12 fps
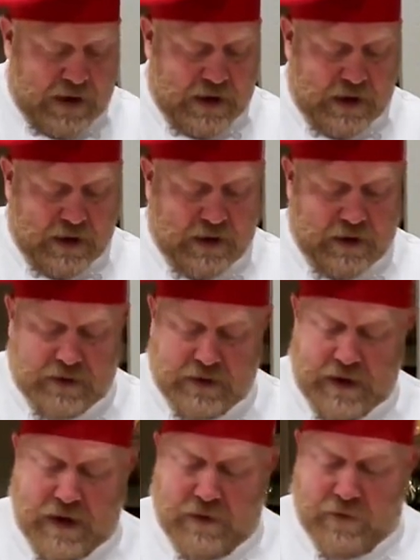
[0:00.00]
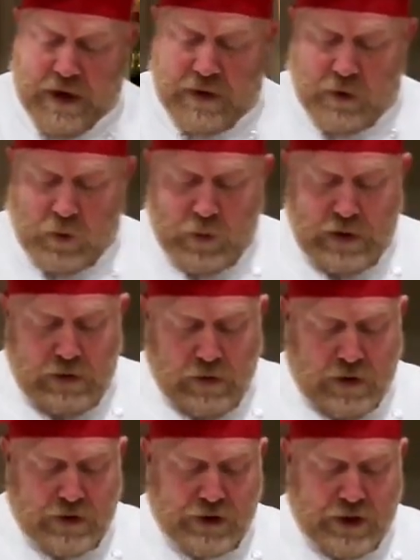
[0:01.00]
is, and I've got three
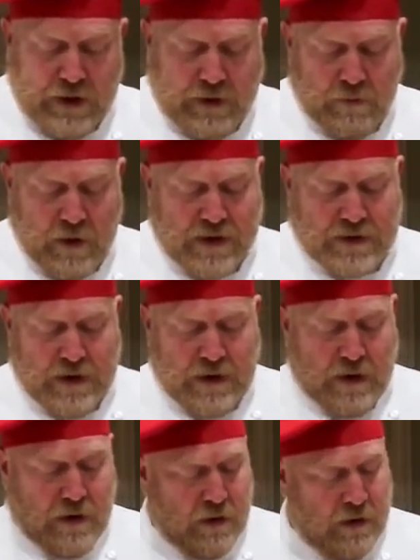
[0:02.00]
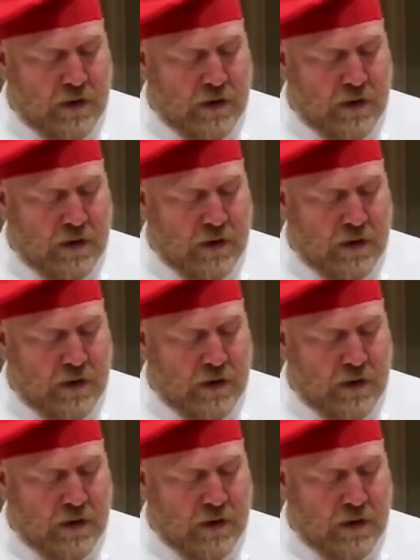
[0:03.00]
large chicken breasts in here.